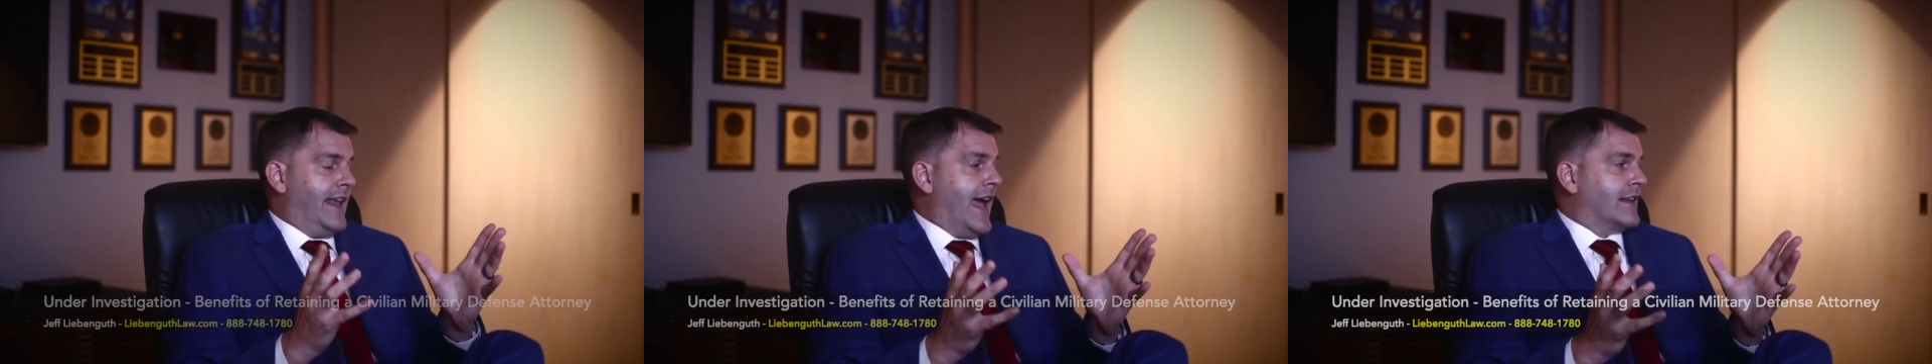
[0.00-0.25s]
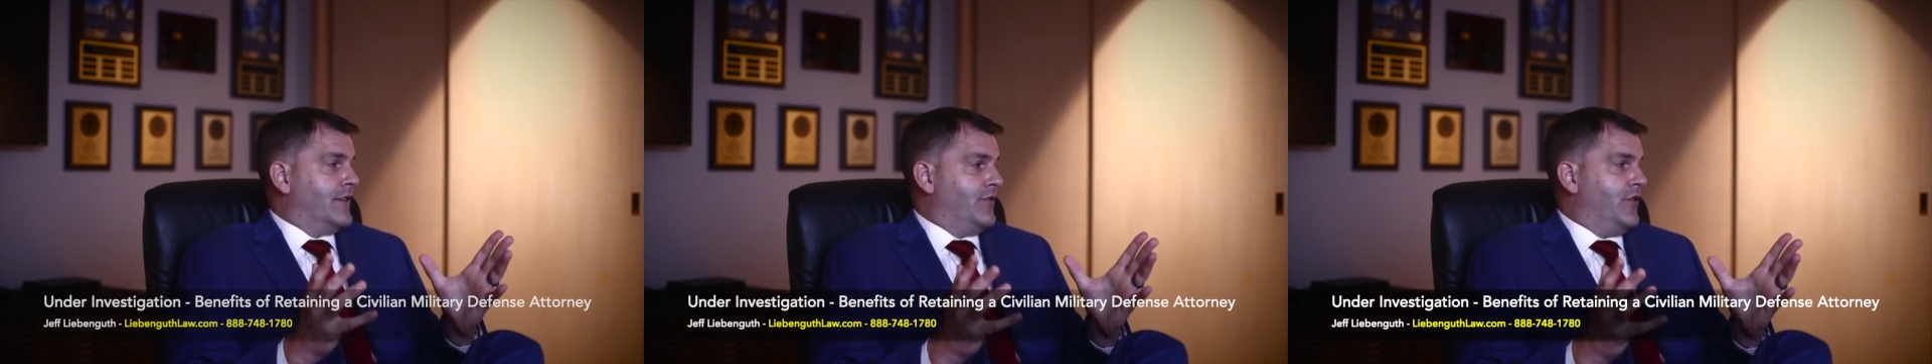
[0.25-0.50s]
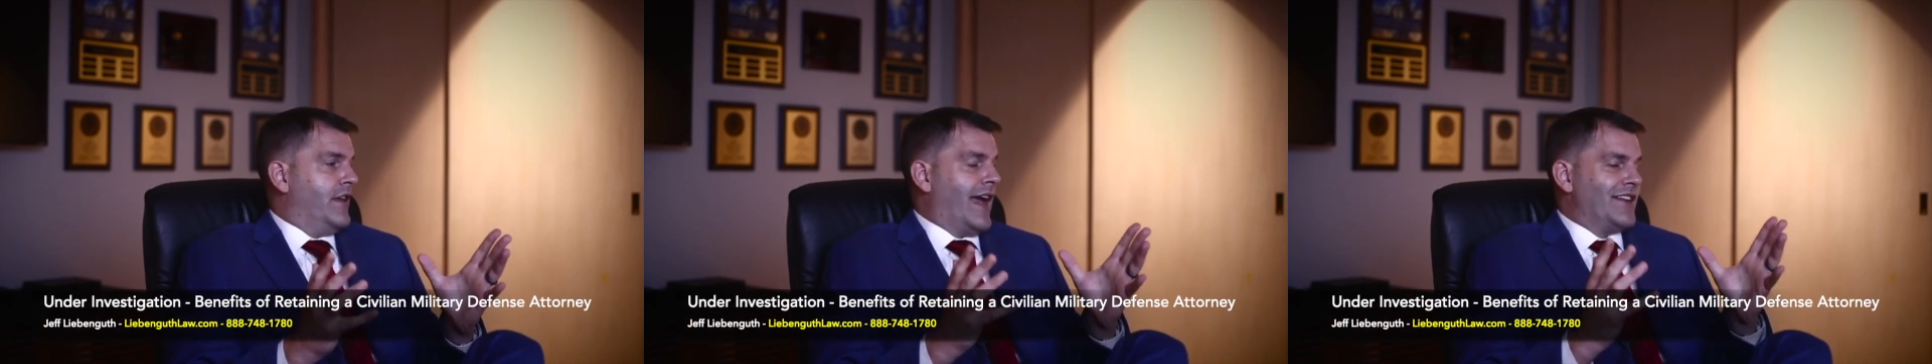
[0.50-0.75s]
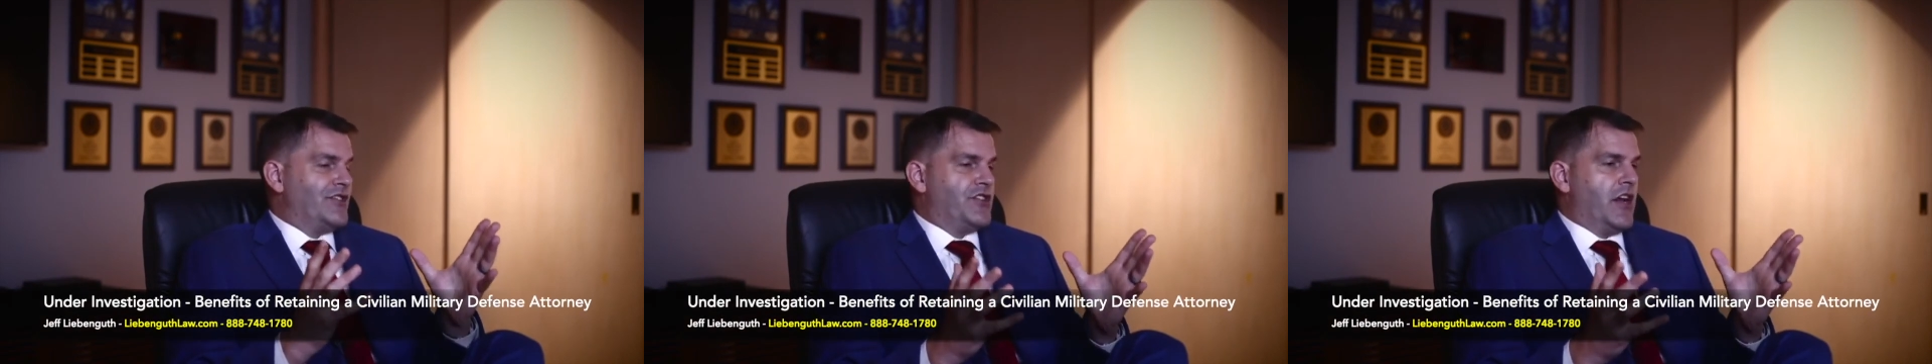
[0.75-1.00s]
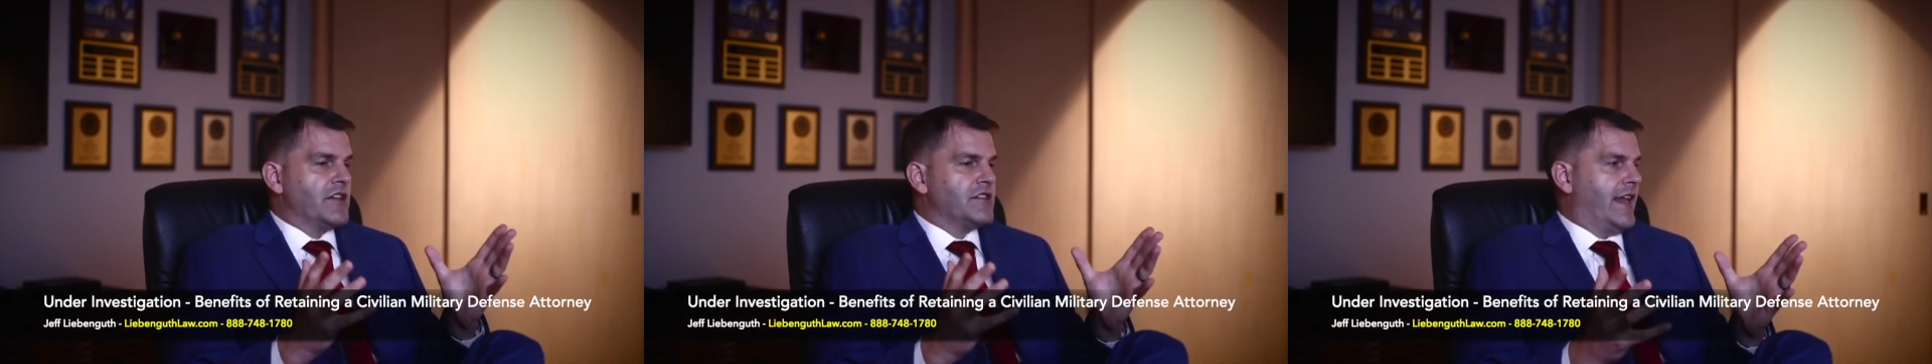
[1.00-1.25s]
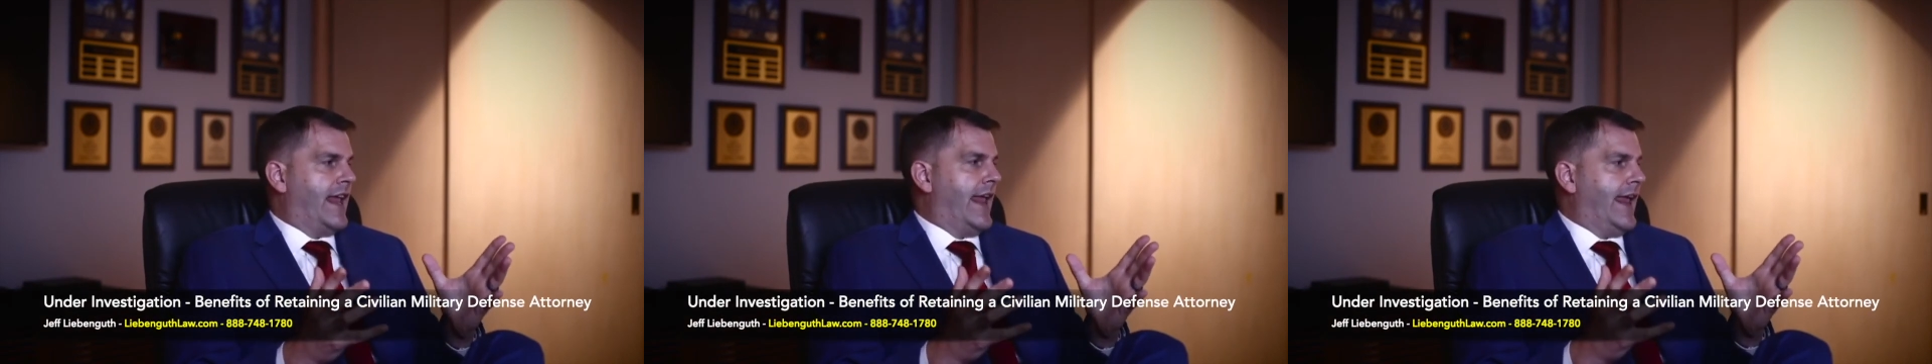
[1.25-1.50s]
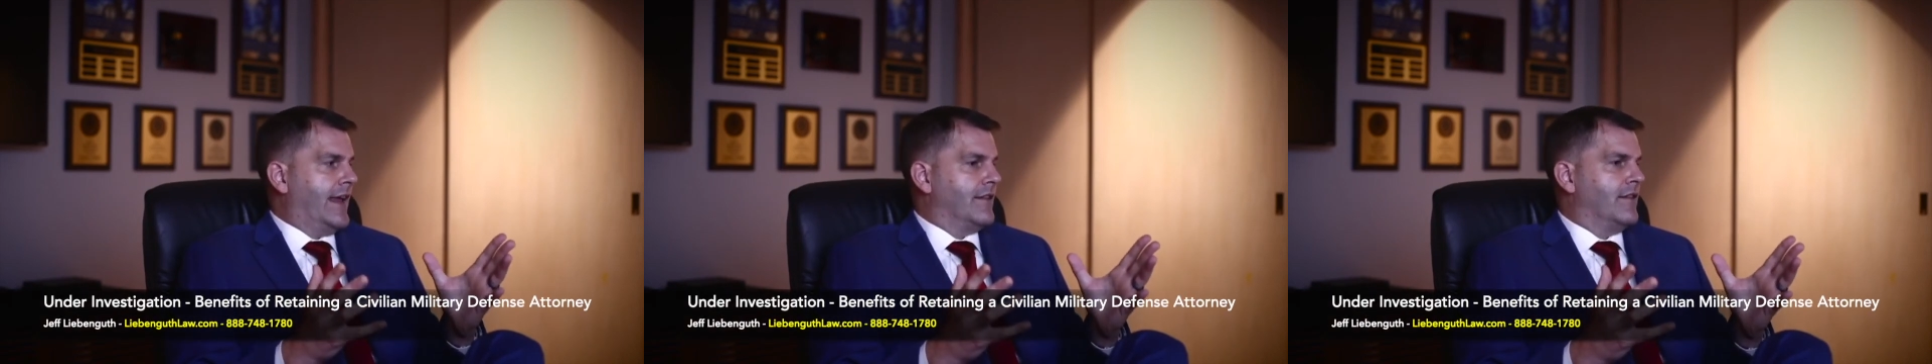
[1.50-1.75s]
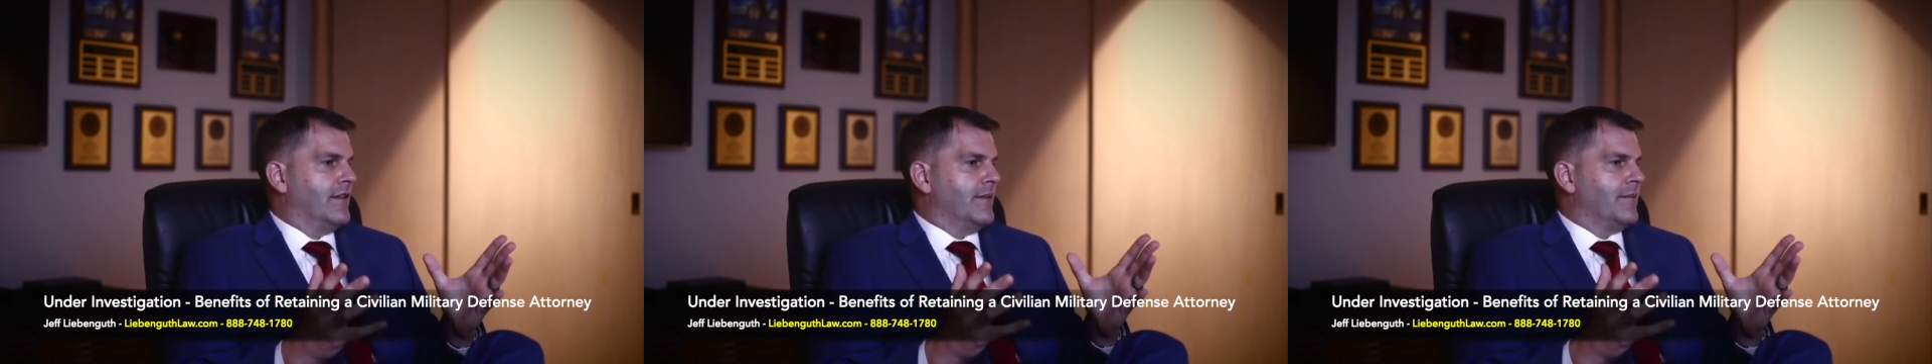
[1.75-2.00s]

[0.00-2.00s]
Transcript: the active duty guy just can't